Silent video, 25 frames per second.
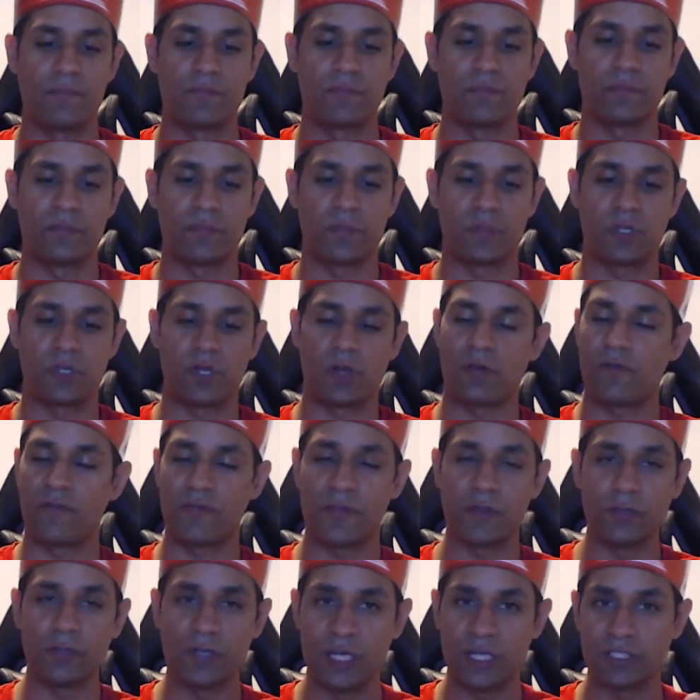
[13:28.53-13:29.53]
You know, a few
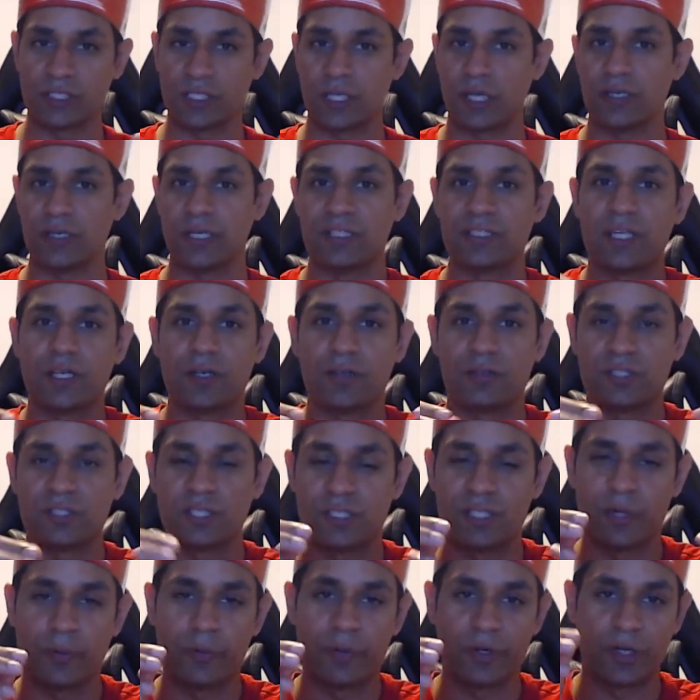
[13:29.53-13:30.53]
years ago, Nintendo said
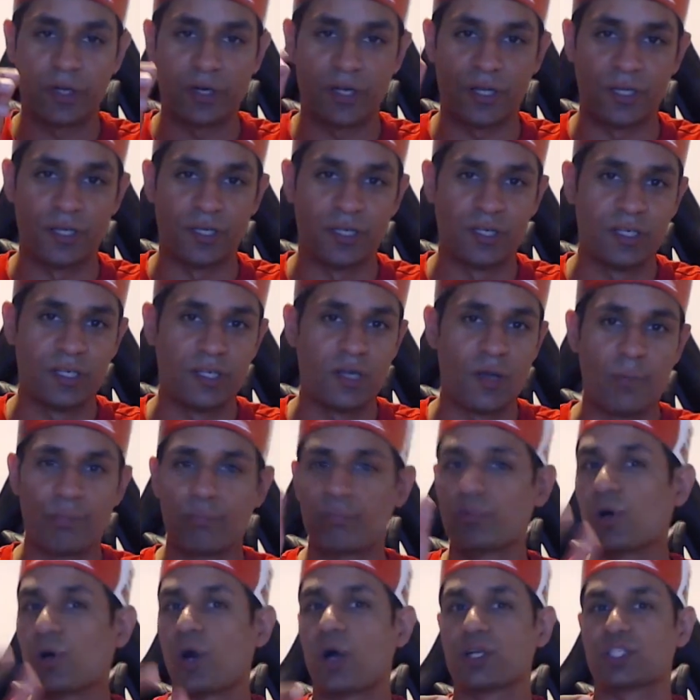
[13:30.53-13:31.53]
they were going to
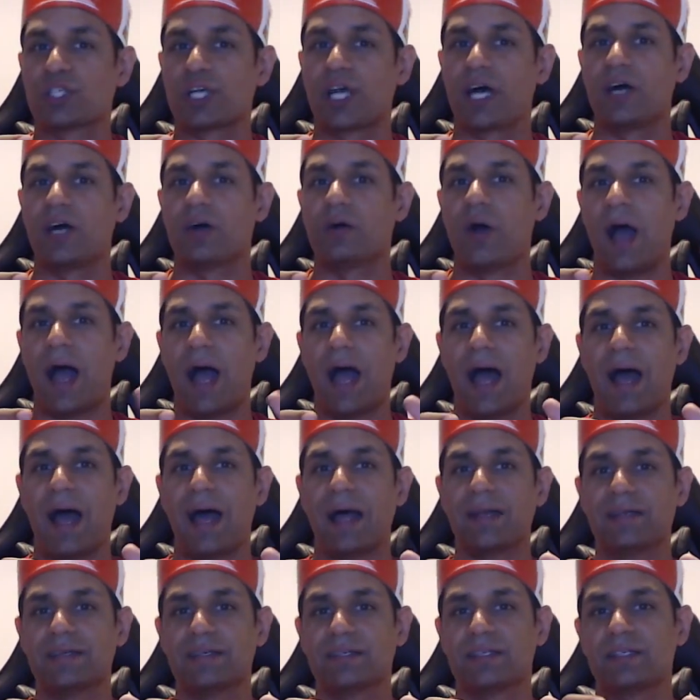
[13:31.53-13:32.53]
branch out
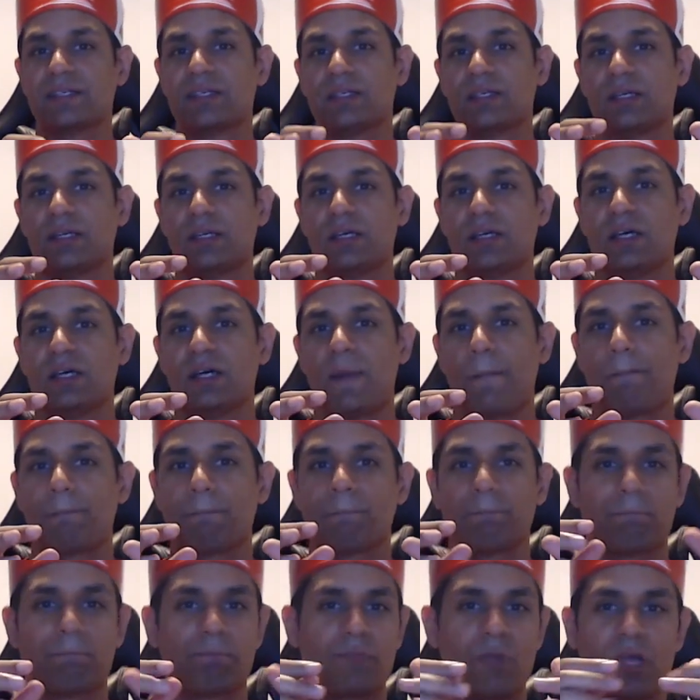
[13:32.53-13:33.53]
and
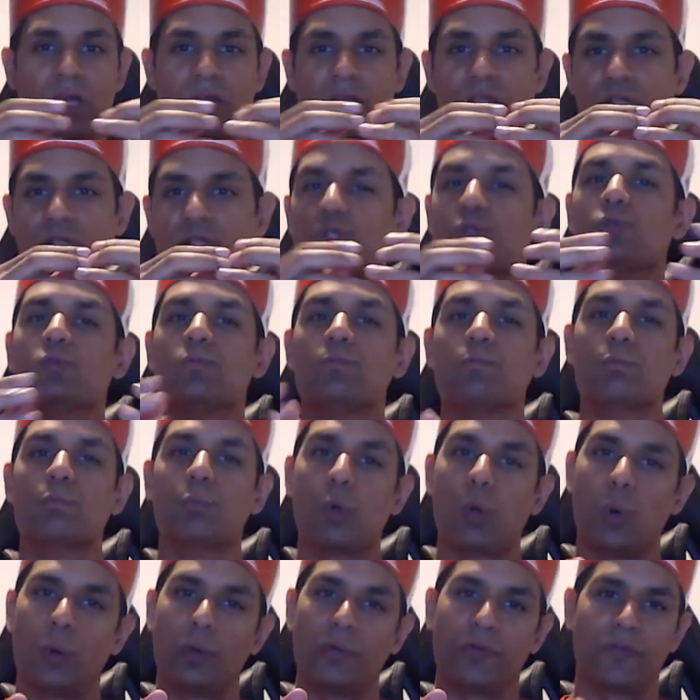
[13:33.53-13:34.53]
do
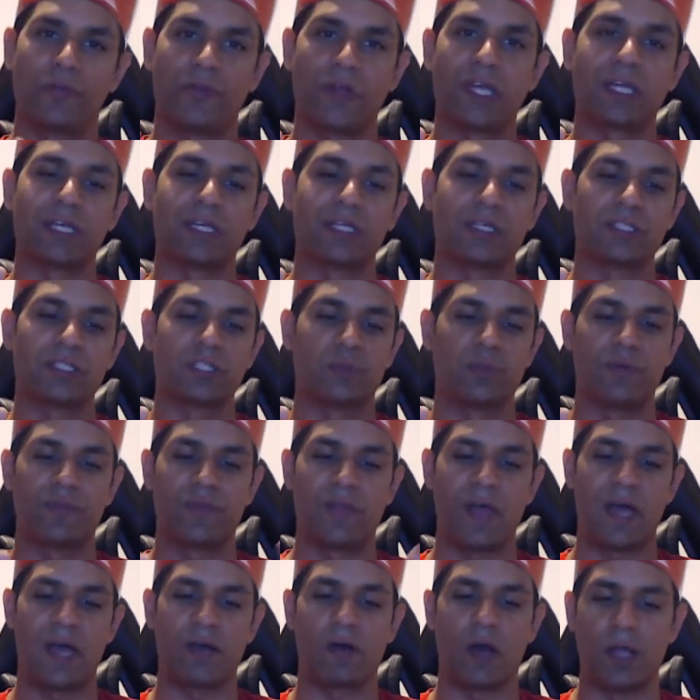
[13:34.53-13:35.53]
more things with
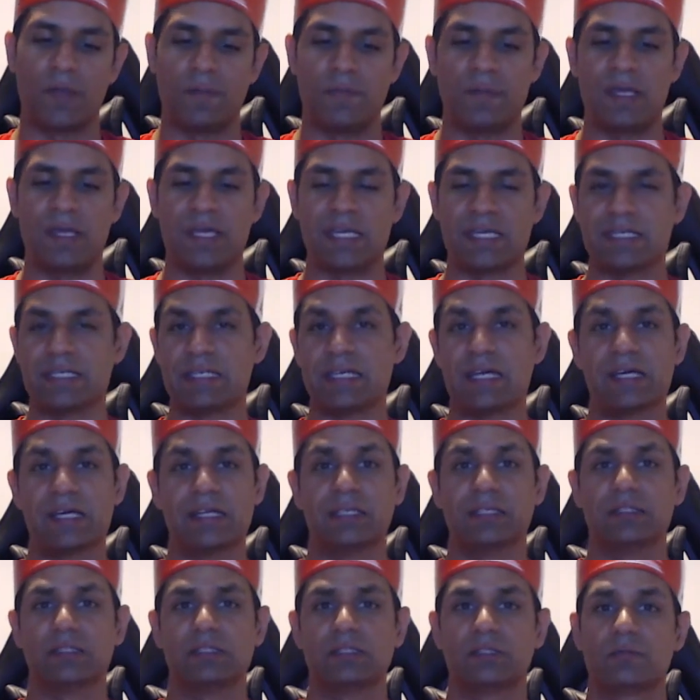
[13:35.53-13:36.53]
their IP,
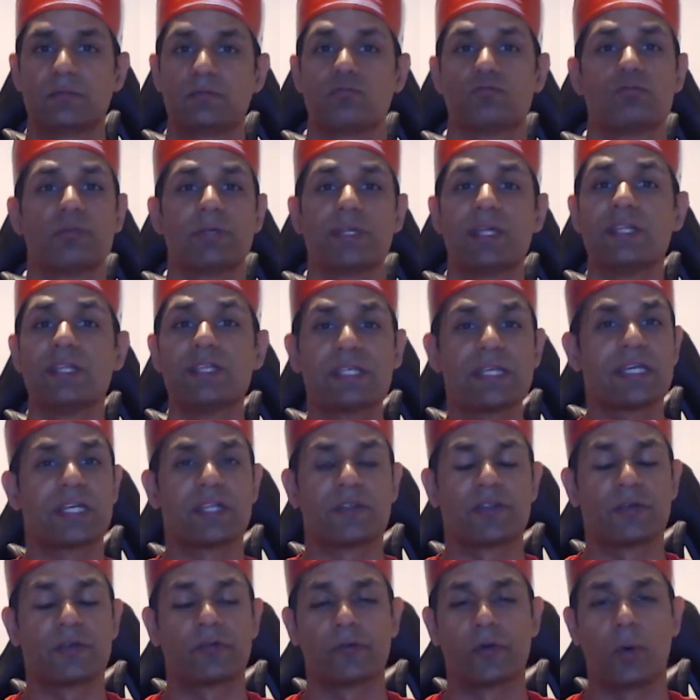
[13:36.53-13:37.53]
and we didn't see
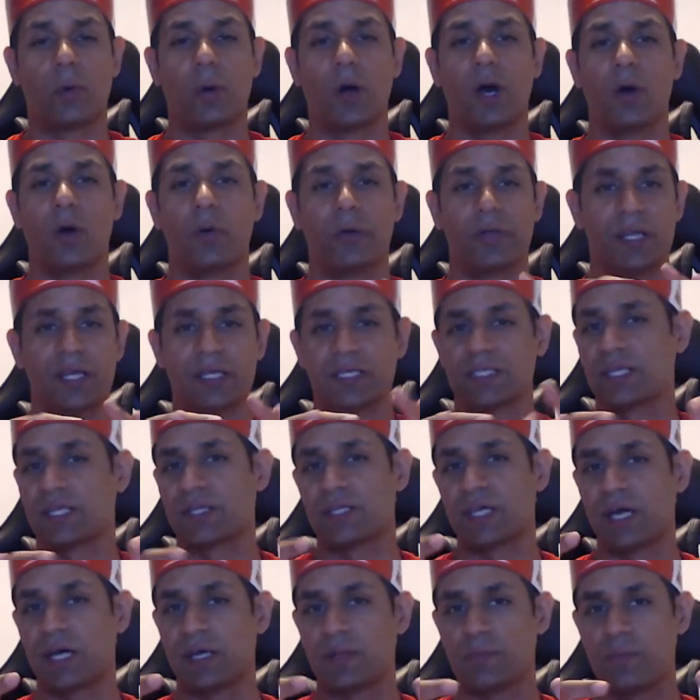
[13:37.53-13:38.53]
anything for a while when they said
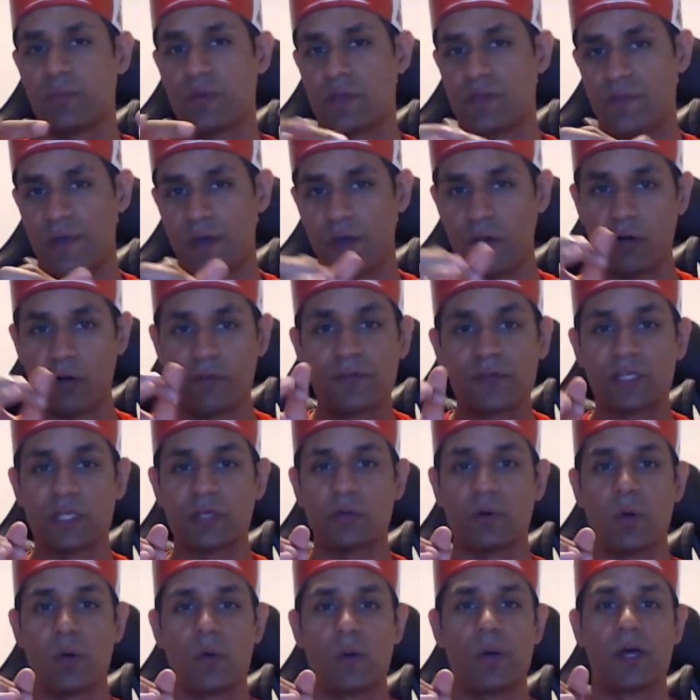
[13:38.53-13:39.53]
that, but they obviously
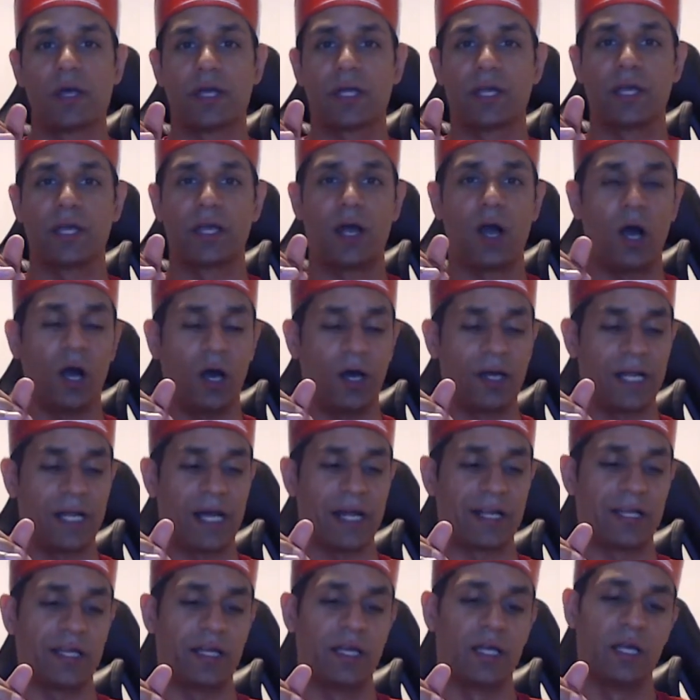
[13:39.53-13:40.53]
were working hard at
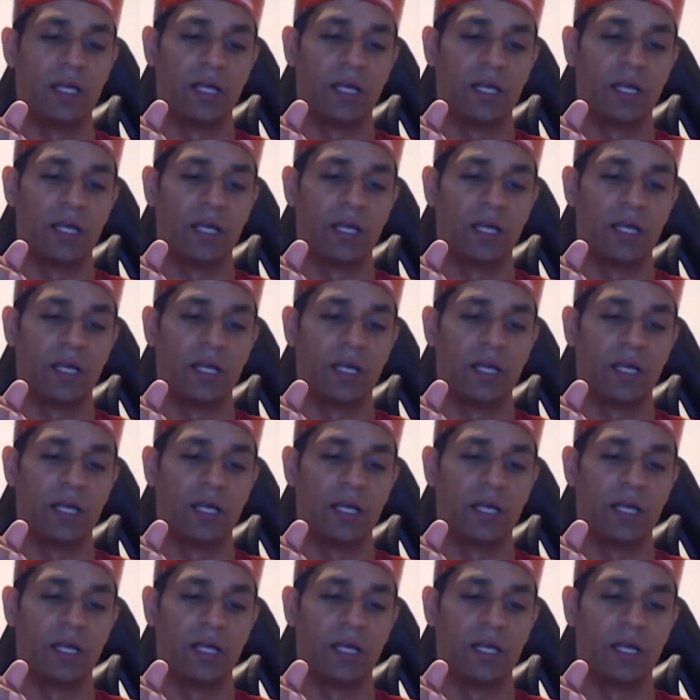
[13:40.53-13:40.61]
it.